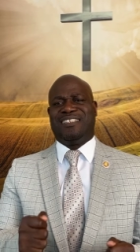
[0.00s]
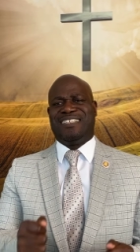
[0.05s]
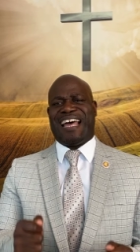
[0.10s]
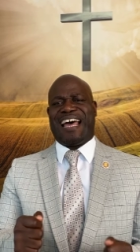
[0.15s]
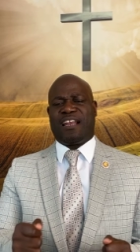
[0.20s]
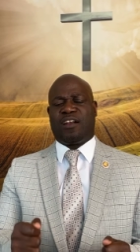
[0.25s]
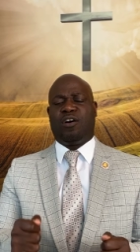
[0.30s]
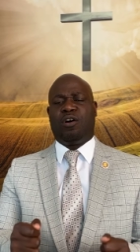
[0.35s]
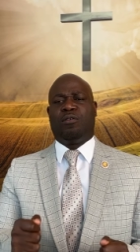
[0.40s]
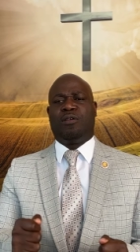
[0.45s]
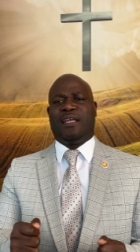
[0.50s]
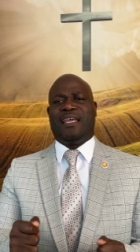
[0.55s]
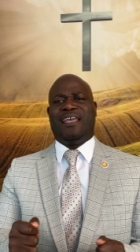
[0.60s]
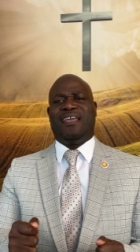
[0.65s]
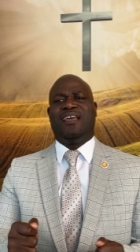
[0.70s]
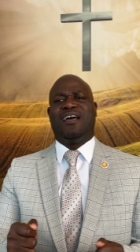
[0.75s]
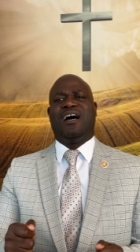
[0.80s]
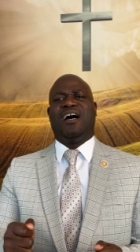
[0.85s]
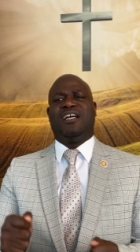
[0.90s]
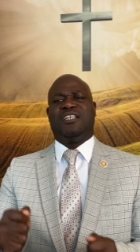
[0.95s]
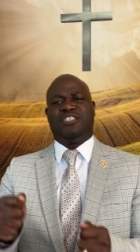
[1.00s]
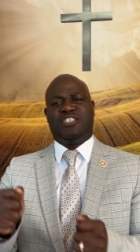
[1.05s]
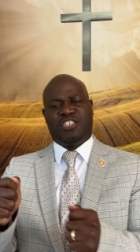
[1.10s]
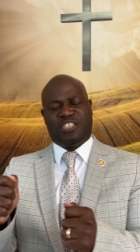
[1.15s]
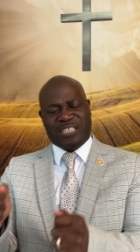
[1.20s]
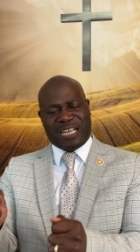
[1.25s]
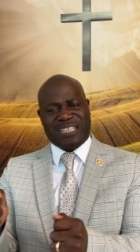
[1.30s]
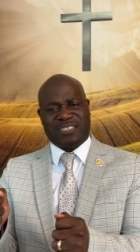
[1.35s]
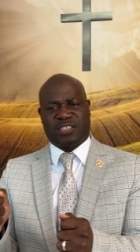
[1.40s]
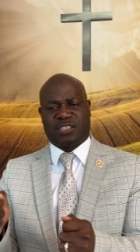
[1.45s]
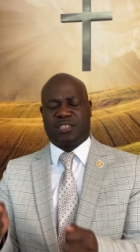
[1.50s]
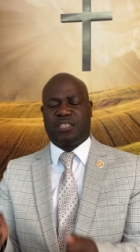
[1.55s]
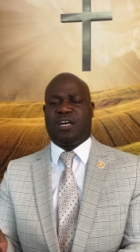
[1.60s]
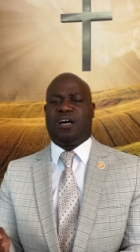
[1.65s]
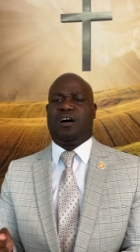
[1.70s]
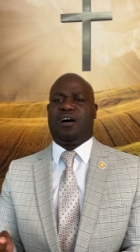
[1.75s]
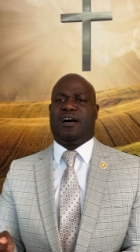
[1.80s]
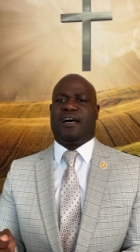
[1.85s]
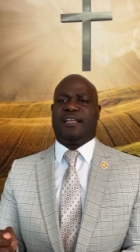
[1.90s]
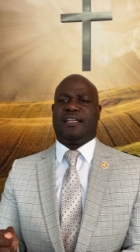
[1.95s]
not only a just
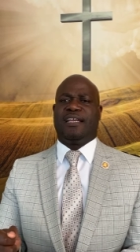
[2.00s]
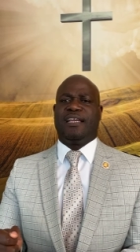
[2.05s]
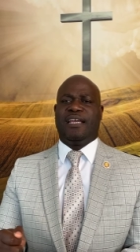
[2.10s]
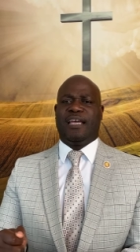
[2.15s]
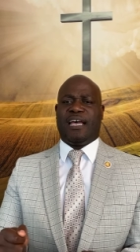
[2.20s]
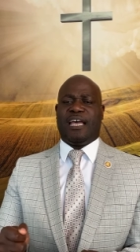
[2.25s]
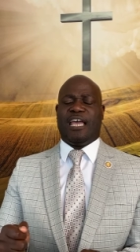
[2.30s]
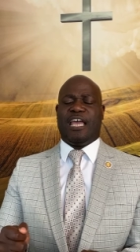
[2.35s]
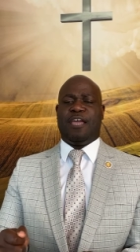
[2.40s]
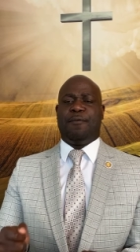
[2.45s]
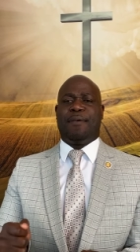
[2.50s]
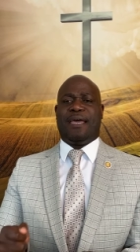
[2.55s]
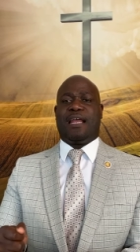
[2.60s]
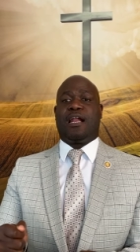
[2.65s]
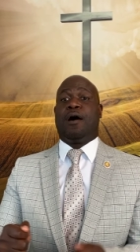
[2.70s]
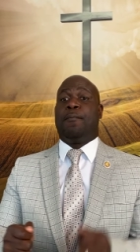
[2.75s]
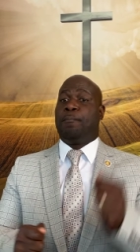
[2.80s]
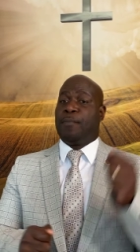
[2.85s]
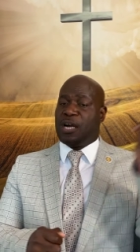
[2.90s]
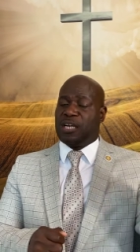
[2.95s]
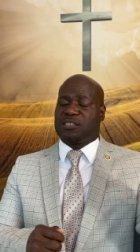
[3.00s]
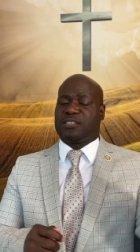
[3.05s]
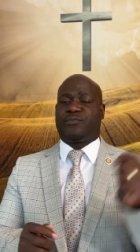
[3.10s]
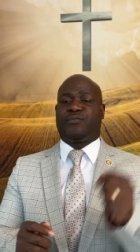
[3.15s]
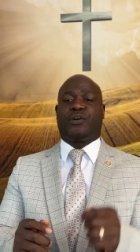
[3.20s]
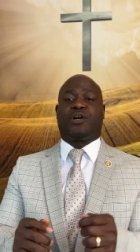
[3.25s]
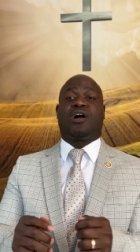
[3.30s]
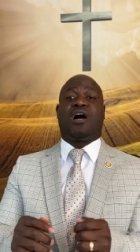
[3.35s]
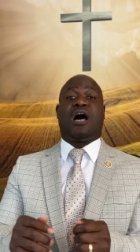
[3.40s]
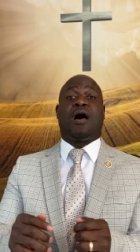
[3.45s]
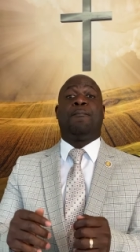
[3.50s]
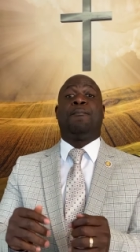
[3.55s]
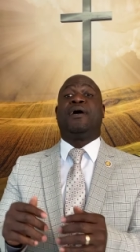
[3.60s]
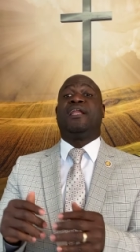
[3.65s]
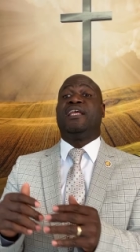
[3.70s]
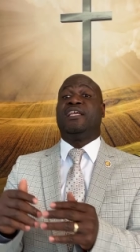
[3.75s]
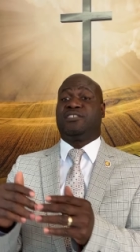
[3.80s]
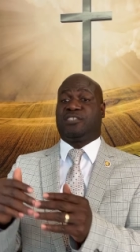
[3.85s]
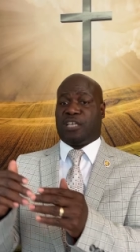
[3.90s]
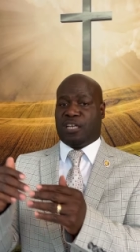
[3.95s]
God, amen, a merciful God, but
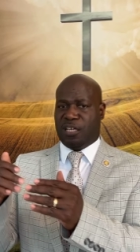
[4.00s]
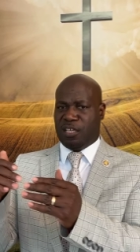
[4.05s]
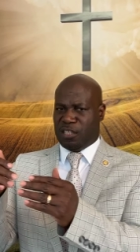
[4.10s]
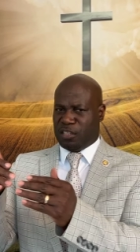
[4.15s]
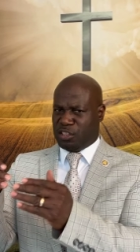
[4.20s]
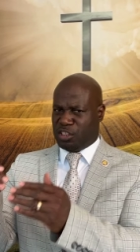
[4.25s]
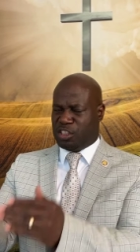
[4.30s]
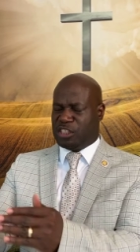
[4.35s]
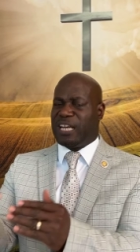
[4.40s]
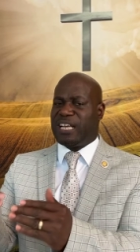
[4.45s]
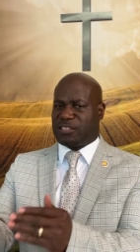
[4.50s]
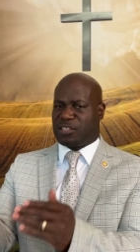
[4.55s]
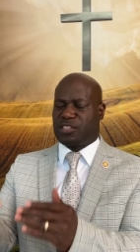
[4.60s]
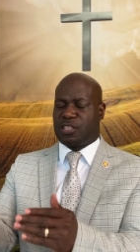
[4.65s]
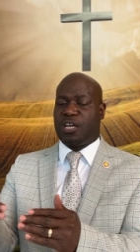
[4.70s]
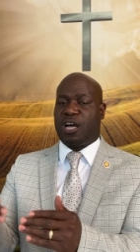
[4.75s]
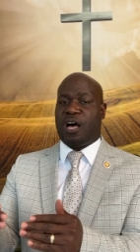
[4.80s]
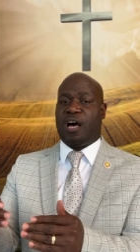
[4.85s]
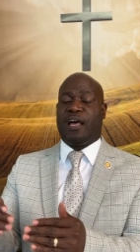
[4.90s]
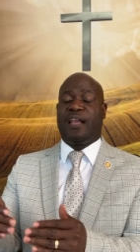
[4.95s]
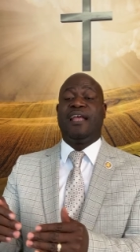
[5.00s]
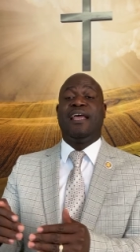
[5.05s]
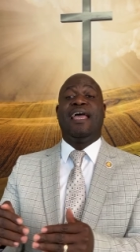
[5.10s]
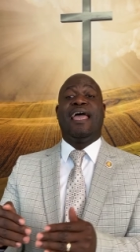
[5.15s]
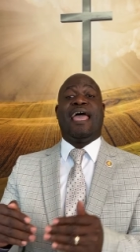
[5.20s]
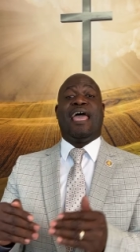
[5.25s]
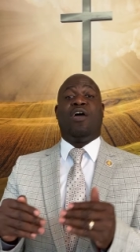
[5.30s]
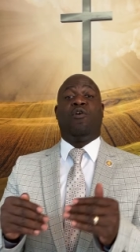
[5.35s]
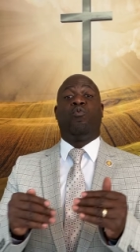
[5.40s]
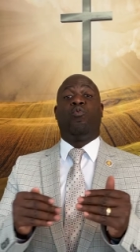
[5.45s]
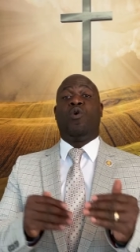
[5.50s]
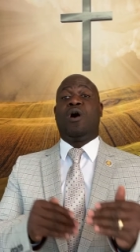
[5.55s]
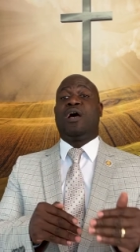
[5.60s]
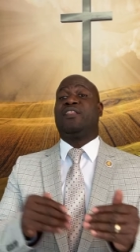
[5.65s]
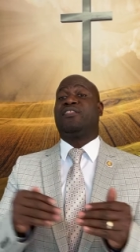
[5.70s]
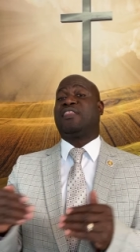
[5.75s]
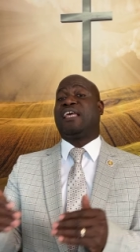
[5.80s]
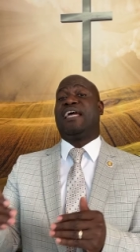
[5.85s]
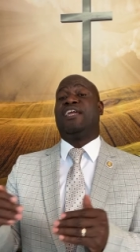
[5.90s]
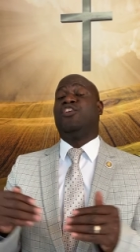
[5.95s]
he's a just God. And
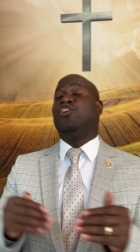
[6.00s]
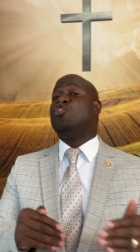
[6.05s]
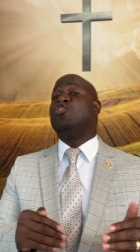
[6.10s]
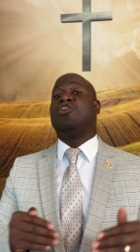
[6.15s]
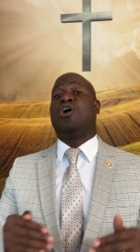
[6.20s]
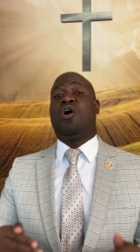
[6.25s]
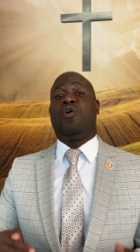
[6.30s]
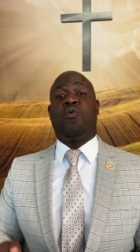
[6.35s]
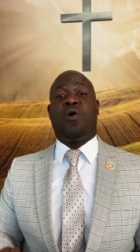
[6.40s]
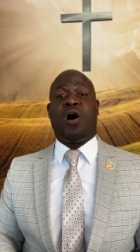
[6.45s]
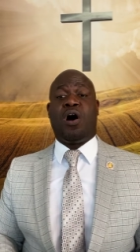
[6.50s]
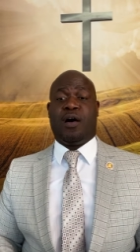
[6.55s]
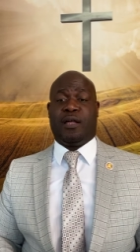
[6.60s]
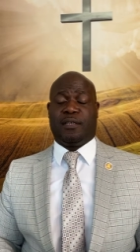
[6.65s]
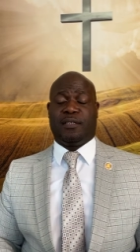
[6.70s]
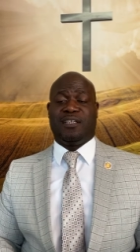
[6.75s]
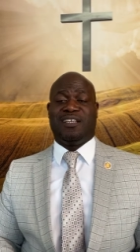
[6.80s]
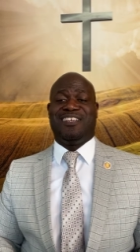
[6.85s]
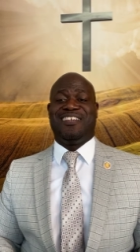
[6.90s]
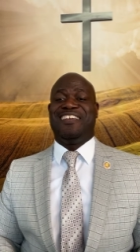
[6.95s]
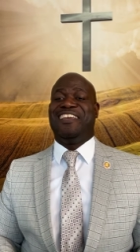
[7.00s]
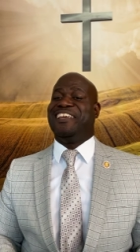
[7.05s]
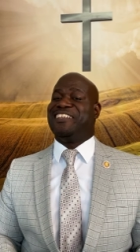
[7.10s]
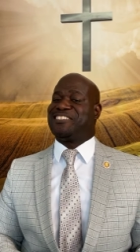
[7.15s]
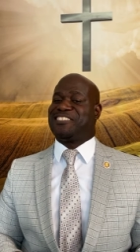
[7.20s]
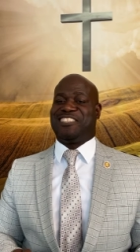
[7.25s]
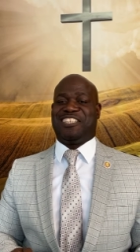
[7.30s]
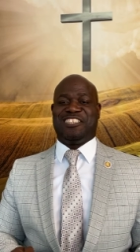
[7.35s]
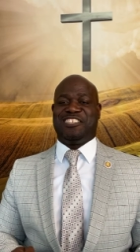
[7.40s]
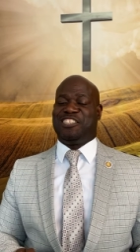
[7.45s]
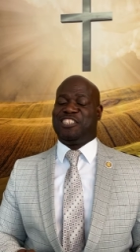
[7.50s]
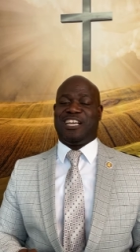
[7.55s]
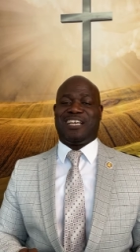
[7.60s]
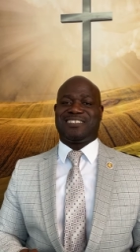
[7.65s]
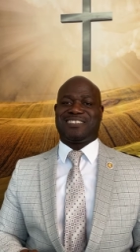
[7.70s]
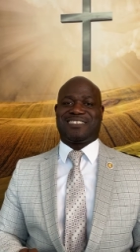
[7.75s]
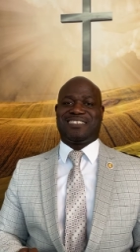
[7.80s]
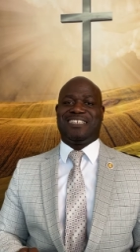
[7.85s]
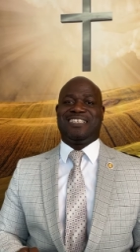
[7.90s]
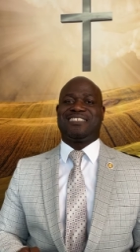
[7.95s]
one thing you don't want is the
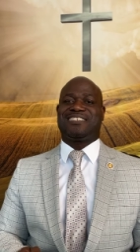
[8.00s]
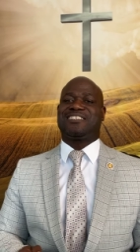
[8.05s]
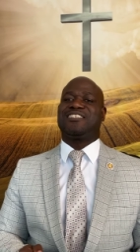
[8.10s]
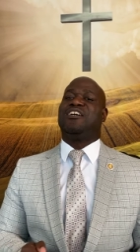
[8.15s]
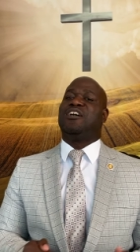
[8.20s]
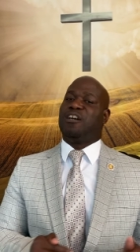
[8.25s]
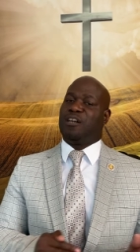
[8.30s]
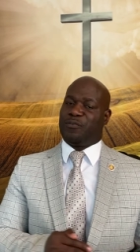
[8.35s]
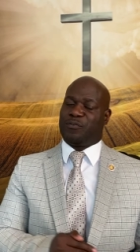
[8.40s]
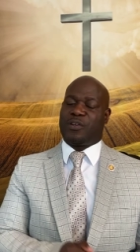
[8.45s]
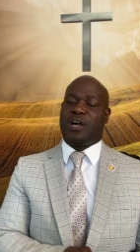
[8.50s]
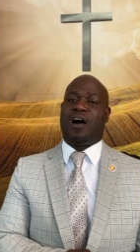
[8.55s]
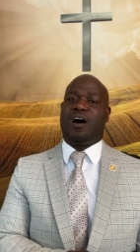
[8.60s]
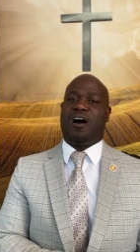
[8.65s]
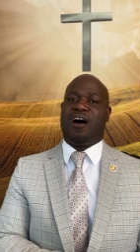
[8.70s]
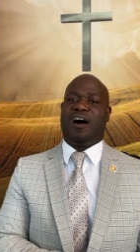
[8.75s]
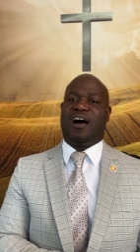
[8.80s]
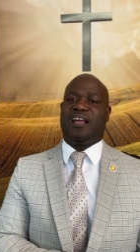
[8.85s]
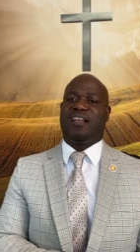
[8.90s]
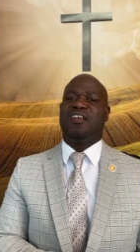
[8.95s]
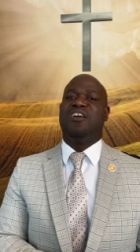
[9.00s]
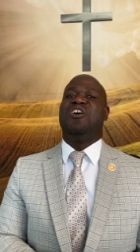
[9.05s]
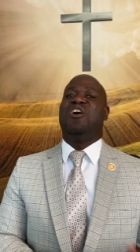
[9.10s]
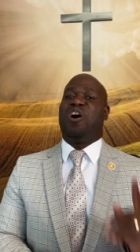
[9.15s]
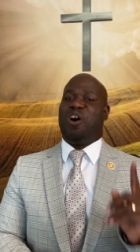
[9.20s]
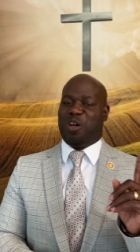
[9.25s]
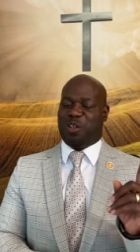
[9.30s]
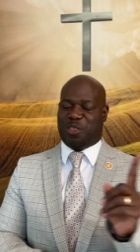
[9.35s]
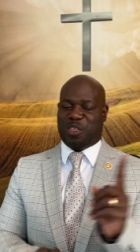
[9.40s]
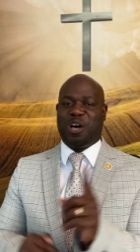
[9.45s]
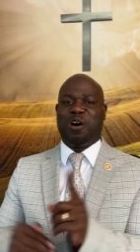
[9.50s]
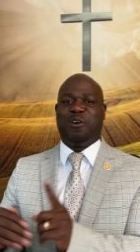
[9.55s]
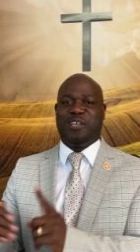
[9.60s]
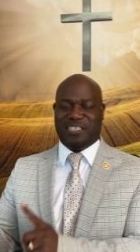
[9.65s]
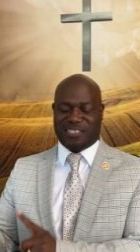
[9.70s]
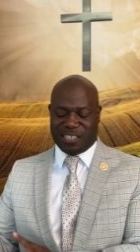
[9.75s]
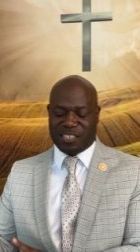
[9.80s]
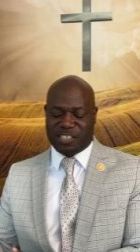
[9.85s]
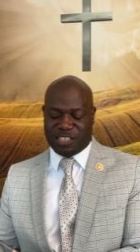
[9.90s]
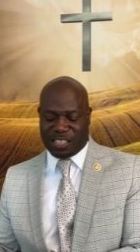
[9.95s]
justice of God, although
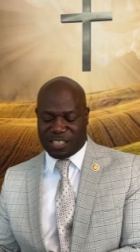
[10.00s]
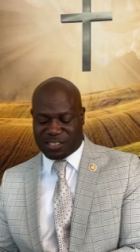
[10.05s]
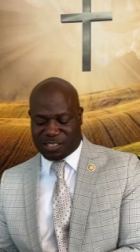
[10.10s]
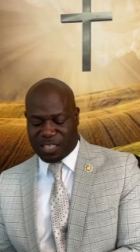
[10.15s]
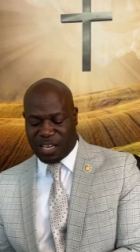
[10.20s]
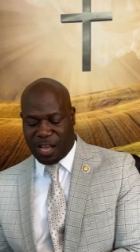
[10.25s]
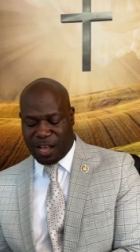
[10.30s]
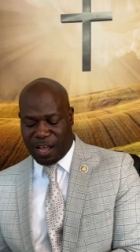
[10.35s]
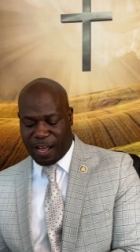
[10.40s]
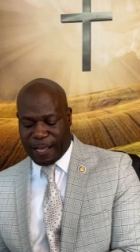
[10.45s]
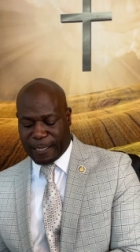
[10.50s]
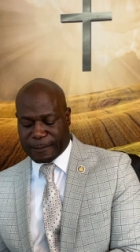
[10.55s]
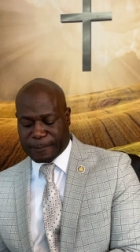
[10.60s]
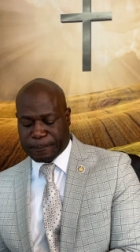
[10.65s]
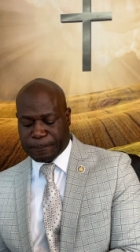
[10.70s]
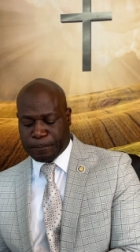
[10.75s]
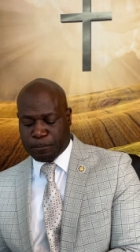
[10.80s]
he's a just God.